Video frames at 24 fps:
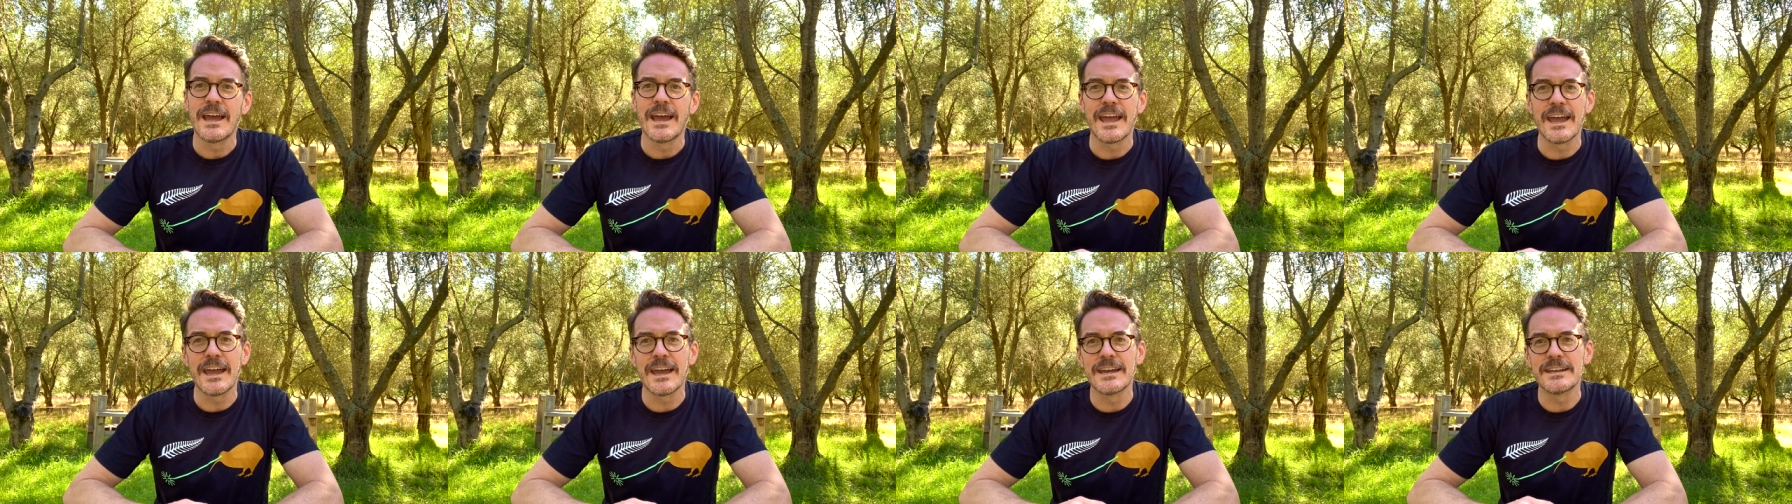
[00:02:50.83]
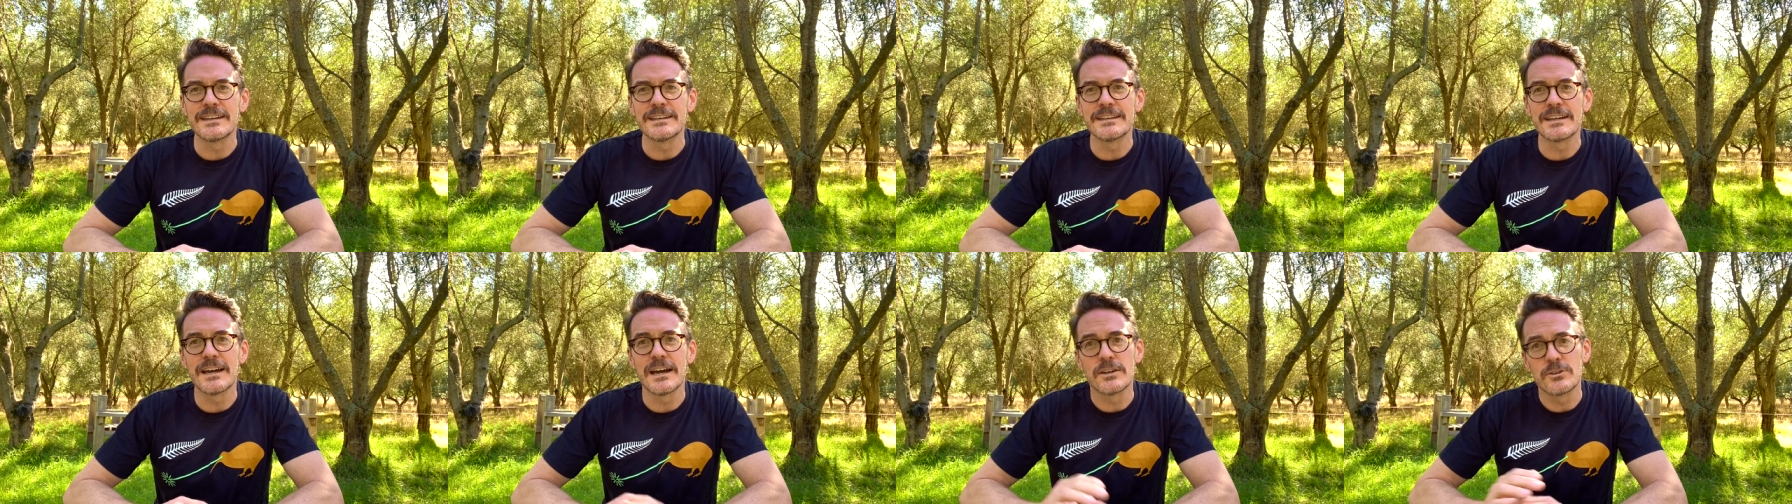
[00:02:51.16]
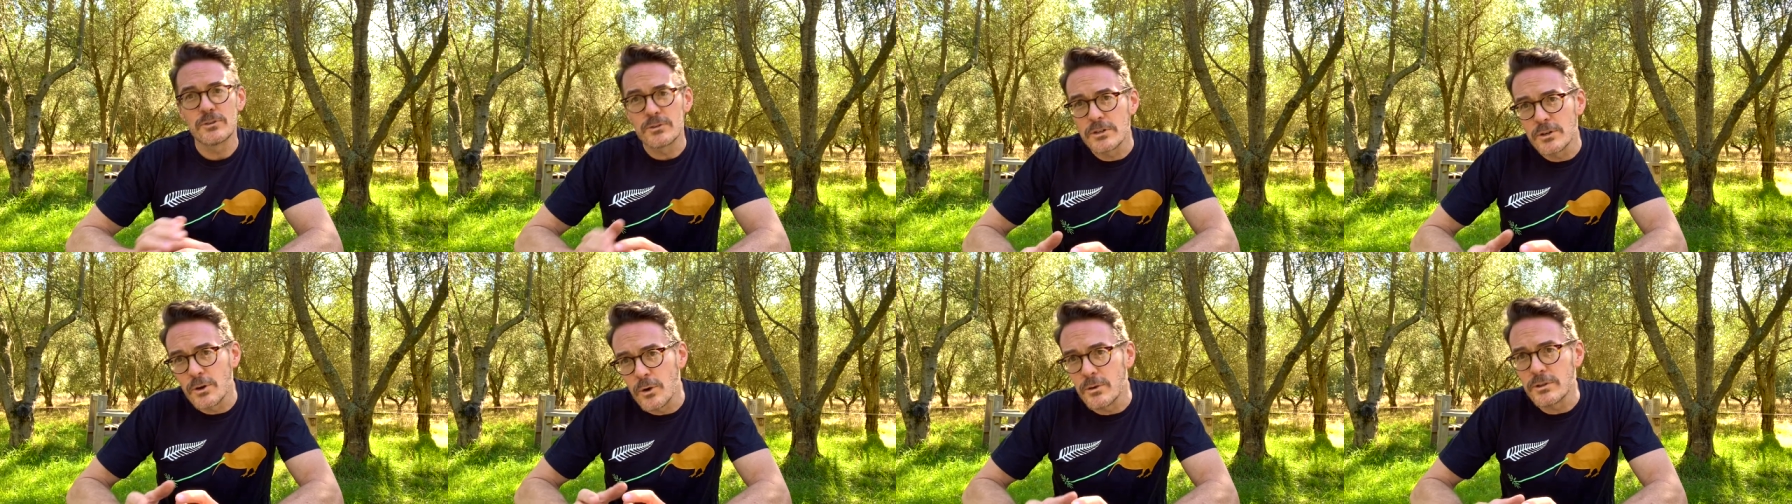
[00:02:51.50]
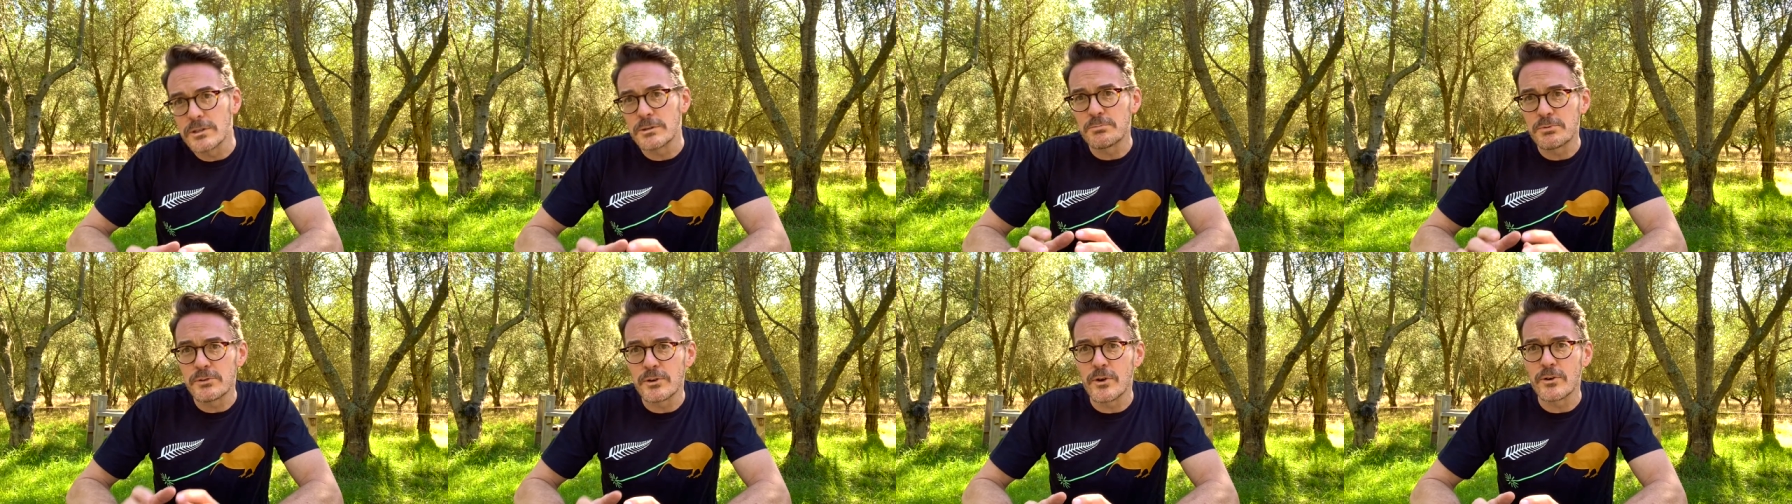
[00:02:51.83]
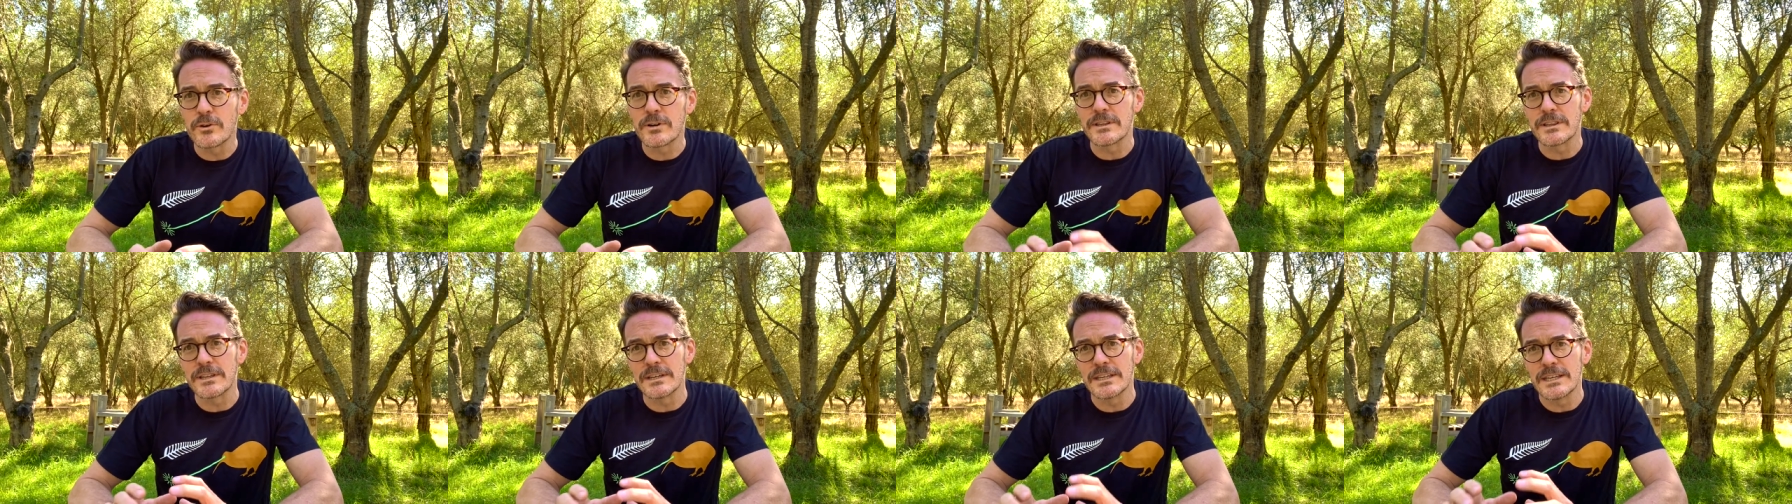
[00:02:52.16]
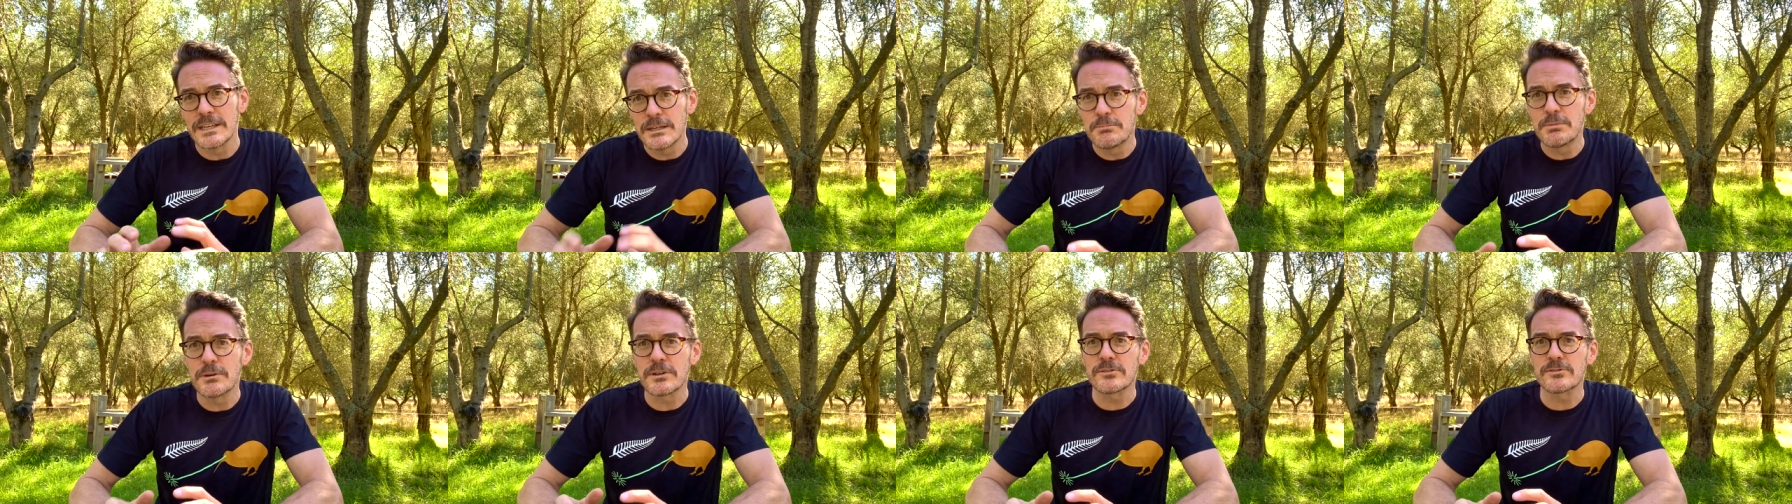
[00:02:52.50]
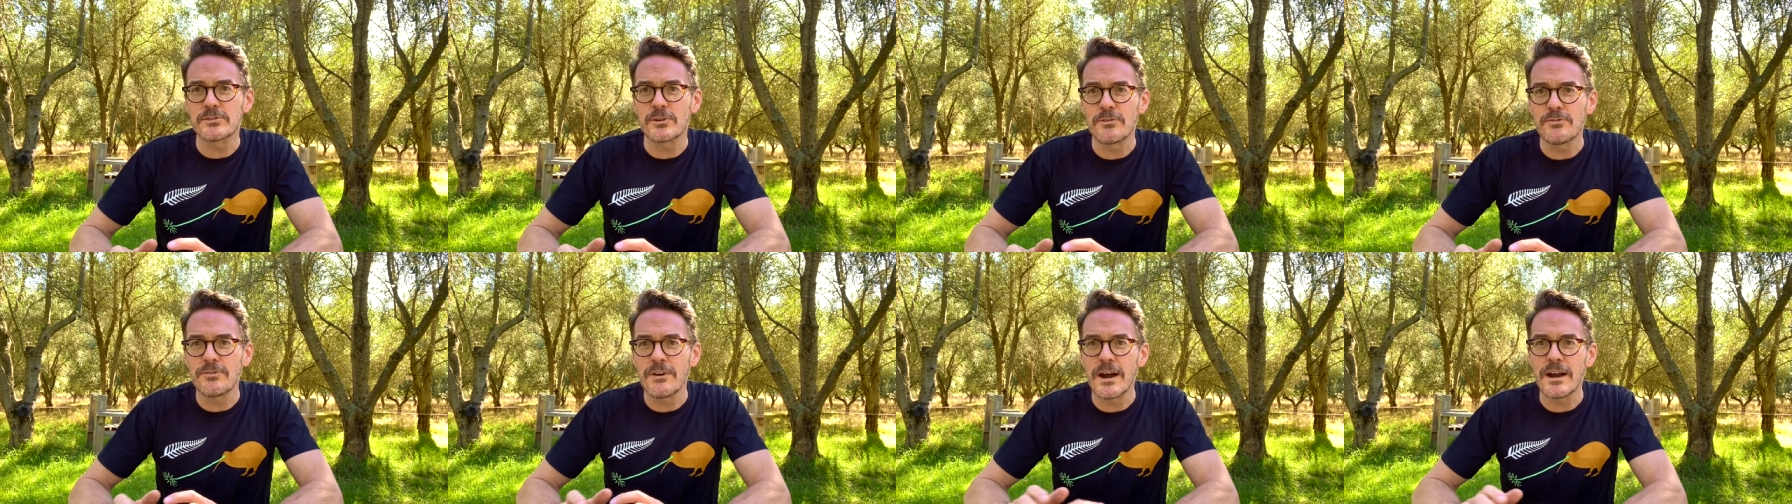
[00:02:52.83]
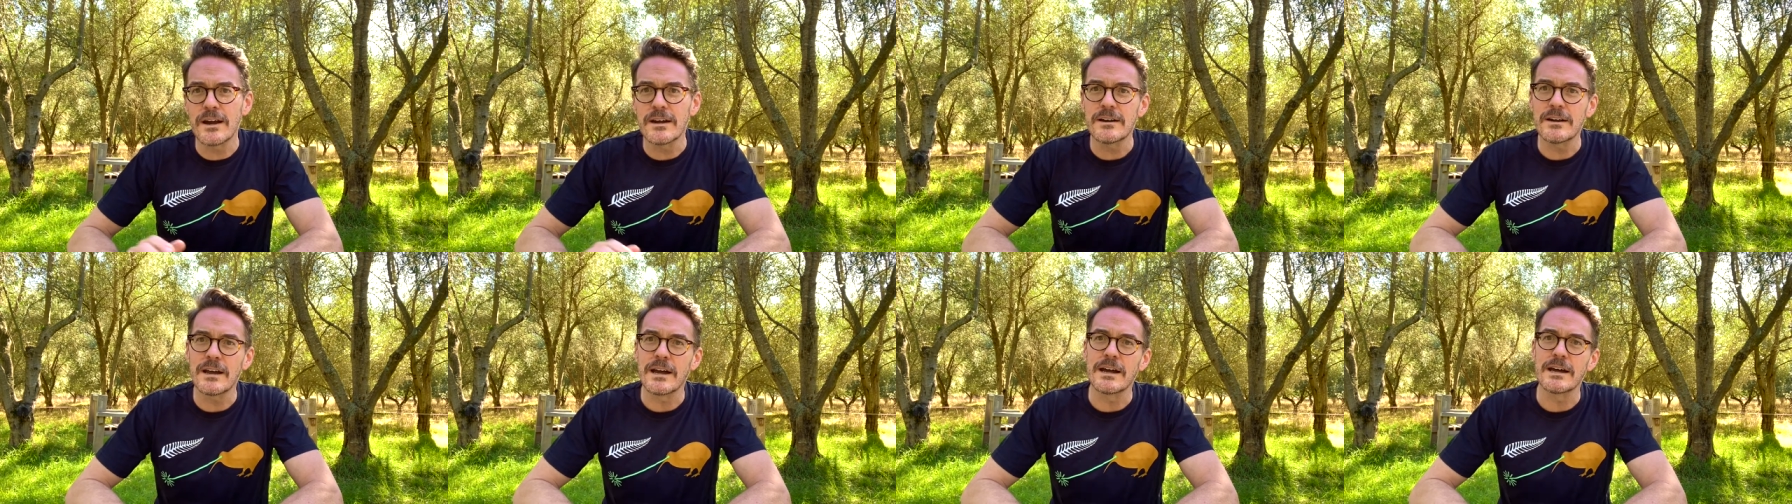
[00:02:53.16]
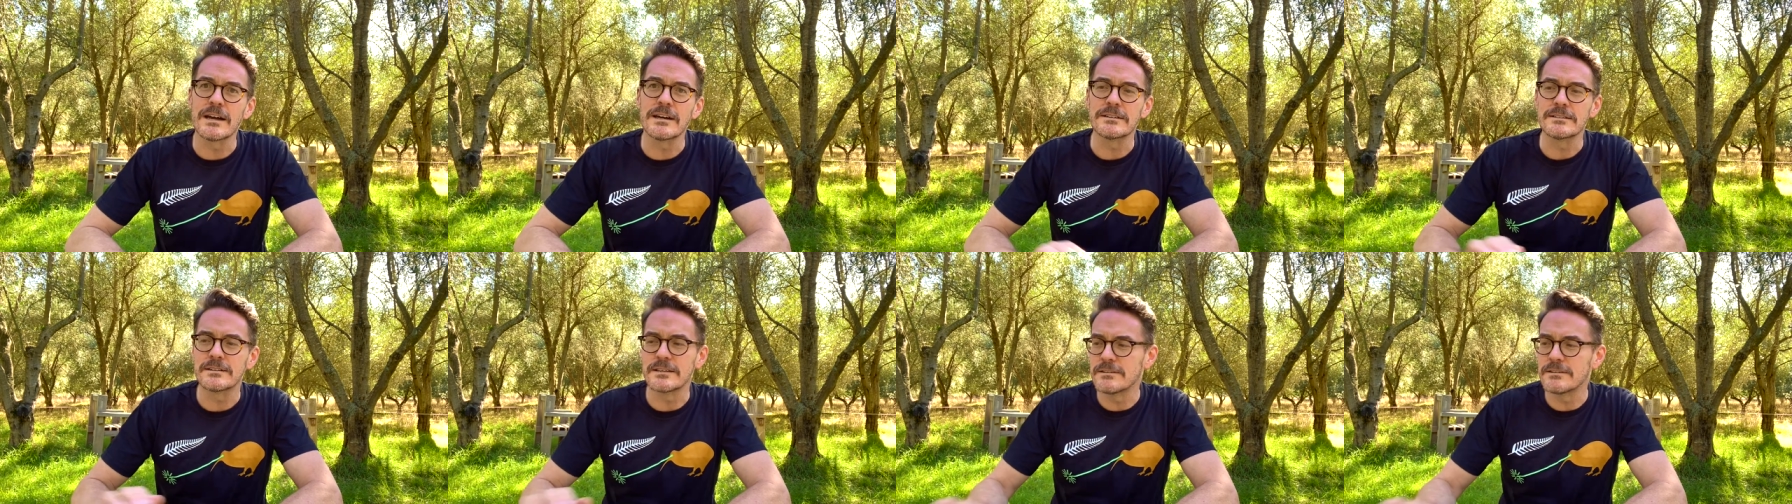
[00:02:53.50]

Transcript: And you can only pre-order the ebook so far.